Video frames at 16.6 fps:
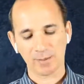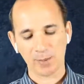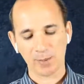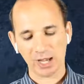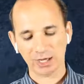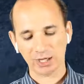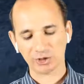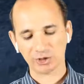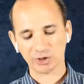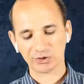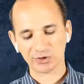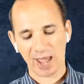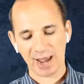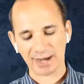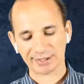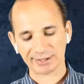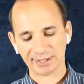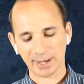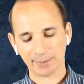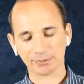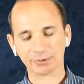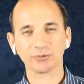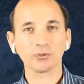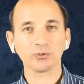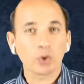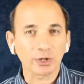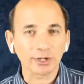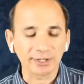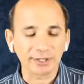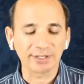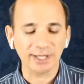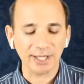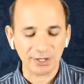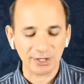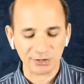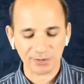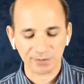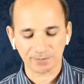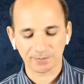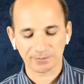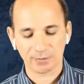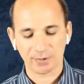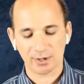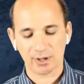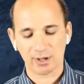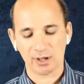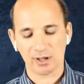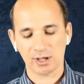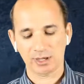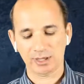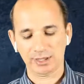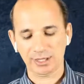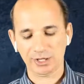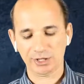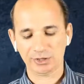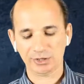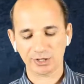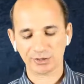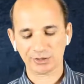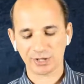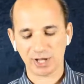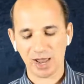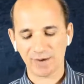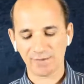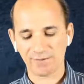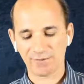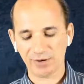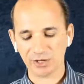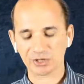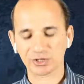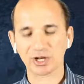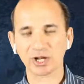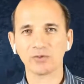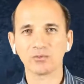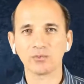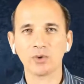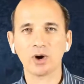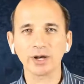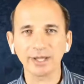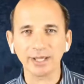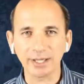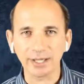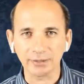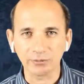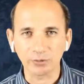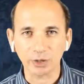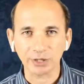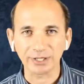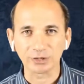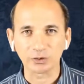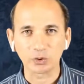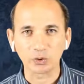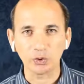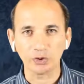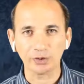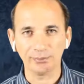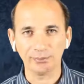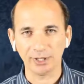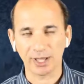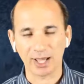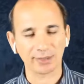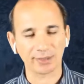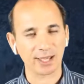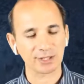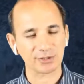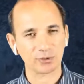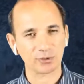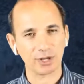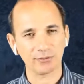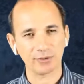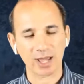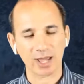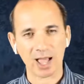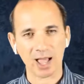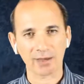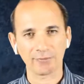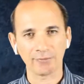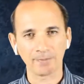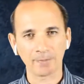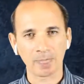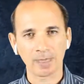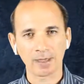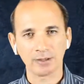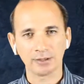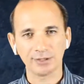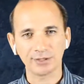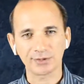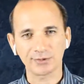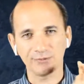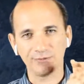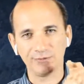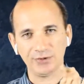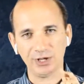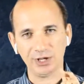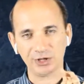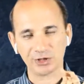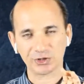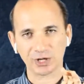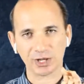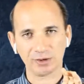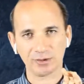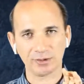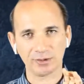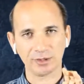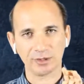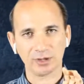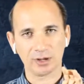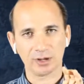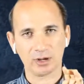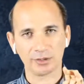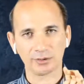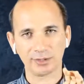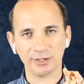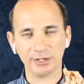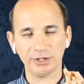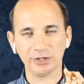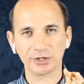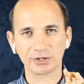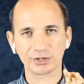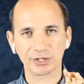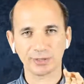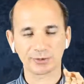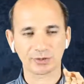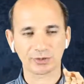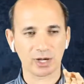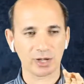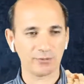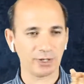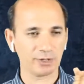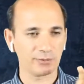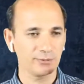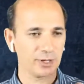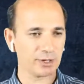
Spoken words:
Managers accept what it is, leaders envision what it could be, and that's why we have this vision on the leadership side